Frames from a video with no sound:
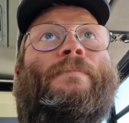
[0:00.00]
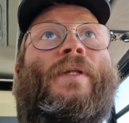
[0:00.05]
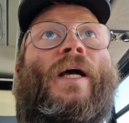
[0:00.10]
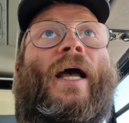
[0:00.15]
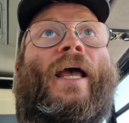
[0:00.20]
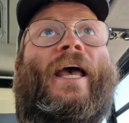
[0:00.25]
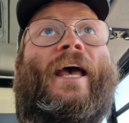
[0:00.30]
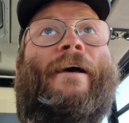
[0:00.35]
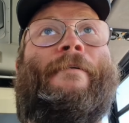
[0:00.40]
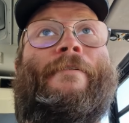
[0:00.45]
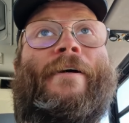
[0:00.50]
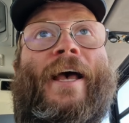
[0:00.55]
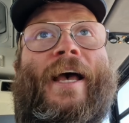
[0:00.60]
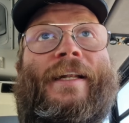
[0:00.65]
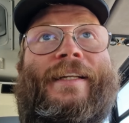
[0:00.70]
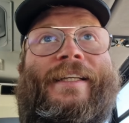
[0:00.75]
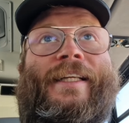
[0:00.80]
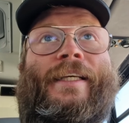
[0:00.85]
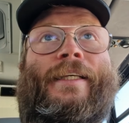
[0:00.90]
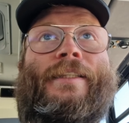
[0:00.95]
I have
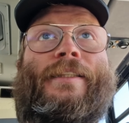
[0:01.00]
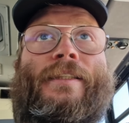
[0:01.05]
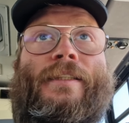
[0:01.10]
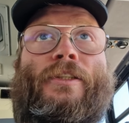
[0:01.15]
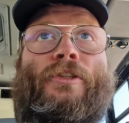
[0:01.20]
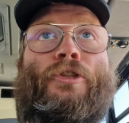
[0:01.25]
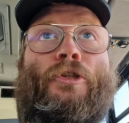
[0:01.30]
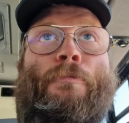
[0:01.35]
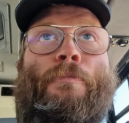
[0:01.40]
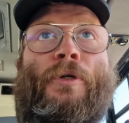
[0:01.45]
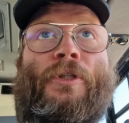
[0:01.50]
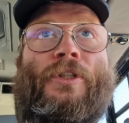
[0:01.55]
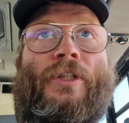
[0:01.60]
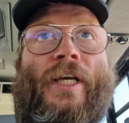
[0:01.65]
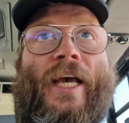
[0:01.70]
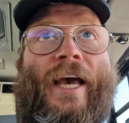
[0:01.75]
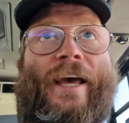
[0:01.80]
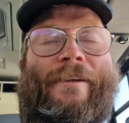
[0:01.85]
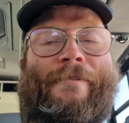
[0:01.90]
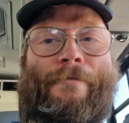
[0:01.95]
had these super
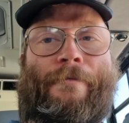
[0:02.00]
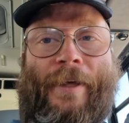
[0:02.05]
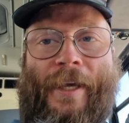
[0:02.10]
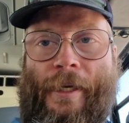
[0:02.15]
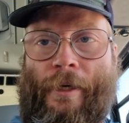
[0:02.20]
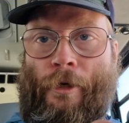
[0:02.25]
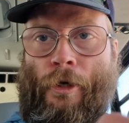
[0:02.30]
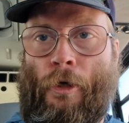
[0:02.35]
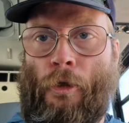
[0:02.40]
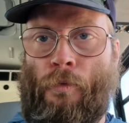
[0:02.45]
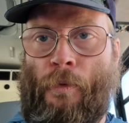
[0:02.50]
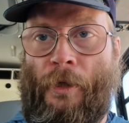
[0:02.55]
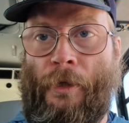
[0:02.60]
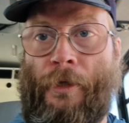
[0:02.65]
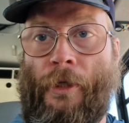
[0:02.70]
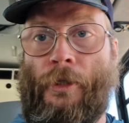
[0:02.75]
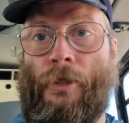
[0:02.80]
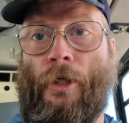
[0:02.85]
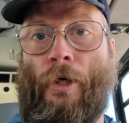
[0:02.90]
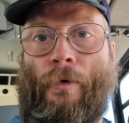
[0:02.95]
chat thing goes where you
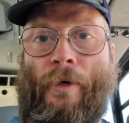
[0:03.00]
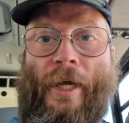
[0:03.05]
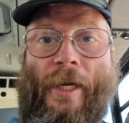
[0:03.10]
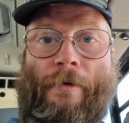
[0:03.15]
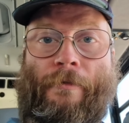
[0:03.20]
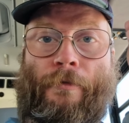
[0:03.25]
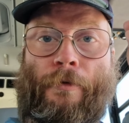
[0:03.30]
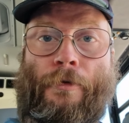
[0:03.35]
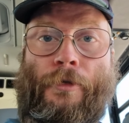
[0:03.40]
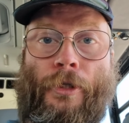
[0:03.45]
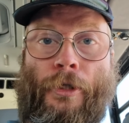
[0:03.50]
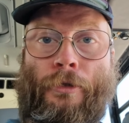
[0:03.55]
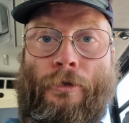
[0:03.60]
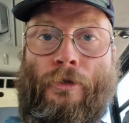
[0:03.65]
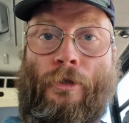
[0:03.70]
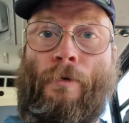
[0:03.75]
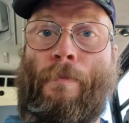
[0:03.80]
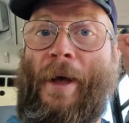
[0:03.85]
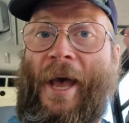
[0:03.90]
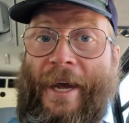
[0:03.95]
can donate through
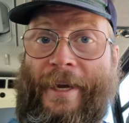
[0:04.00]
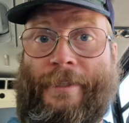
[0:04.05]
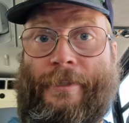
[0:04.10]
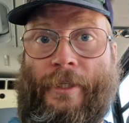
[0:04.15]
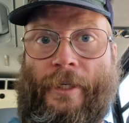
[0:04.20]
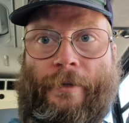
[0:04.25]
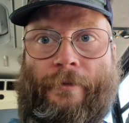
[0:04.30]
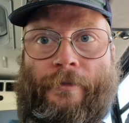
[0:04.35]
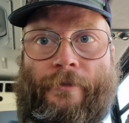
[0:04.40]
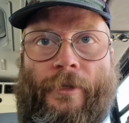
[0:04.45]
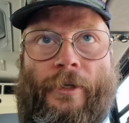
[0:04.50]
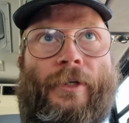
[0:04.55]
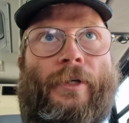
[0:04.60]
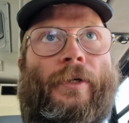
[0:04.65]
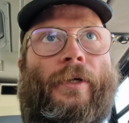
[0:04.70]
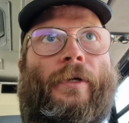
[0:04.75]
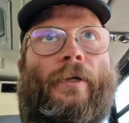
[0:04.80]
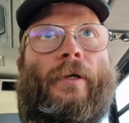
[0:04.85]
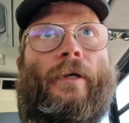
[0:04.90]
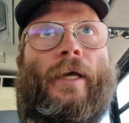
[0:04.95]
YouTube active,
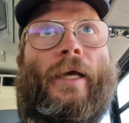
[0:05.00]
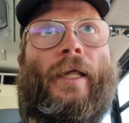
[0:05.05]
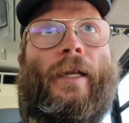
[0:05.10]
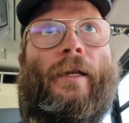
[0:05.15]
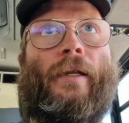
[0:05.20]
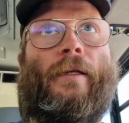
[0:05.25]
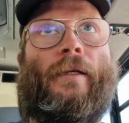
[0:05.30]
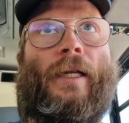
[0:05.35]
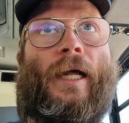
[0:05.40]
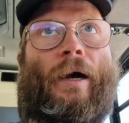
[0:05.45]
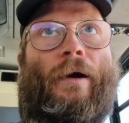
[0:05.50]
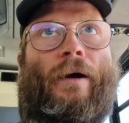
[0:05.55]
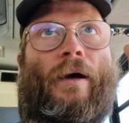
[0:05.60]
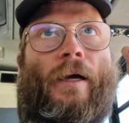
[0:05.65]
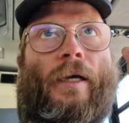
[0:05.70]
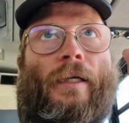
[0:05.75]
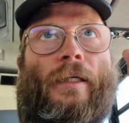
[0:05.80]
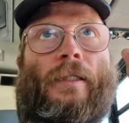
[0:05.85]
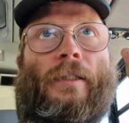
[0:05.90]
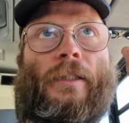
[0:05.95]
and now
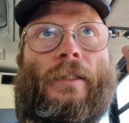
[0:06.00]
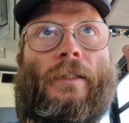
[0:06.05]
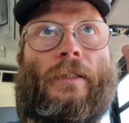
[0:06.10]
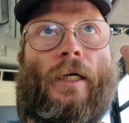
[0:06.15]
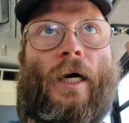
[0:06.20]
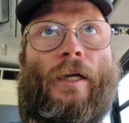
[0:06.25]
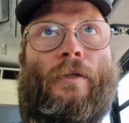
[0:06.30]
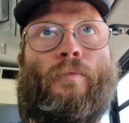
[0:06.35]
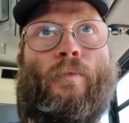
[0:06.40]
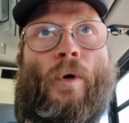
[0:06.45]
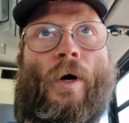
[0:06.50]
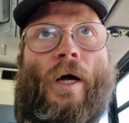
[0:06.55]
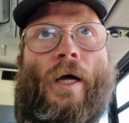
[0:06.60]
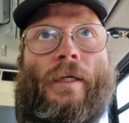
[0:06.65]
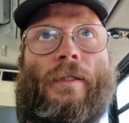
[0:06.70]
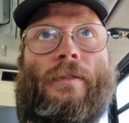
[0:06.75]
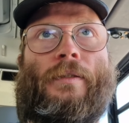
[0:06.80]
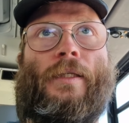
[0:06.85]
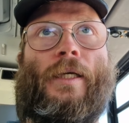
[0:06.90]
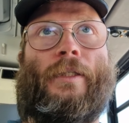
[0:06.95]
I got
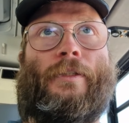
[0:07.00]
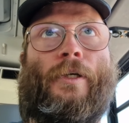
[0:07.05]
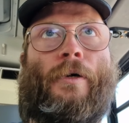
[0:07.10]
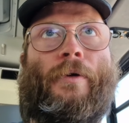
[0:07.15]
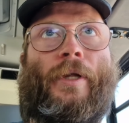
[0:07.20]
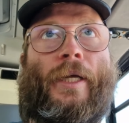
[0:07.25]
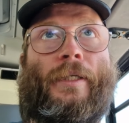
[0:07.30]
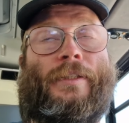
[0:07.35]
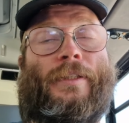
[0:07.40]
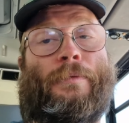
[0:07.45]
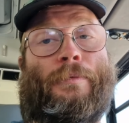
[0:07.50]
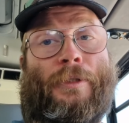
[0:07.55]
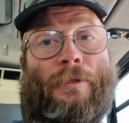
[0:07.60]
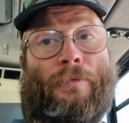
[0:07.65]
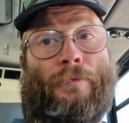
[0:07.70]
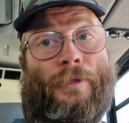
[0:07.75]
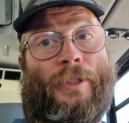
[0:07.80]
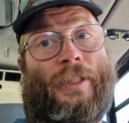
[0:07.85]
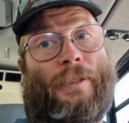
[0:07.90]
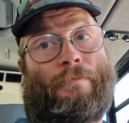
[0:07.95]
one. A donation was a
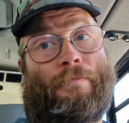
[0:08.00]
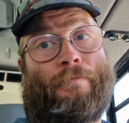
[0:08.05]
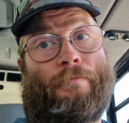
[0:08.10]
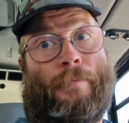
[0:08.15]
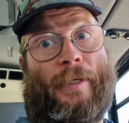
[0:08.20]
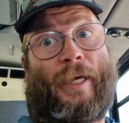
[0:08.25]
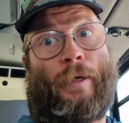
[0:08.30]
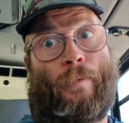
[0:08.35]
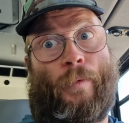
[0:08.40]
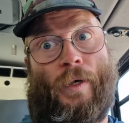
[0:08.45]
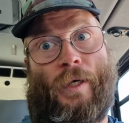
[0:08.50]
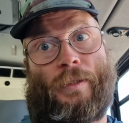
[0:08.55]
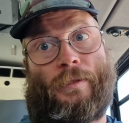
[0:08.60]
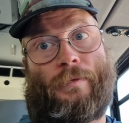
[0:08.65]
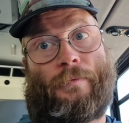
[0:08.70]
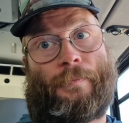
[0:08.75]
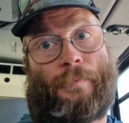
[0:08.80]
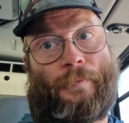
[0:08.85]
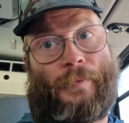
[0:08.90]
really big one